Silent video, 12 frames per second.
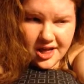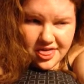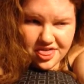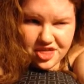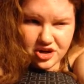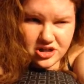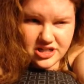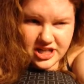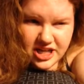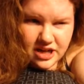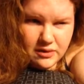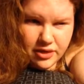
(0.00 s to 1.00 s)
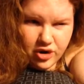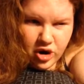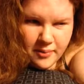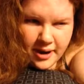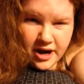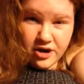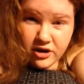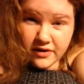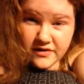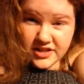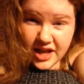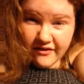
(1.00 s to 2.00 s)
13 with a remainder
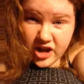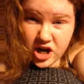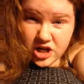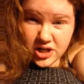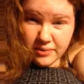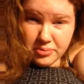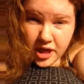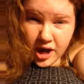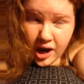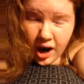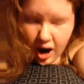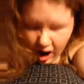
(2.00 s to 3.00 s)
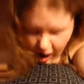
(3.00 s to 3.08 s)
of 7 or something.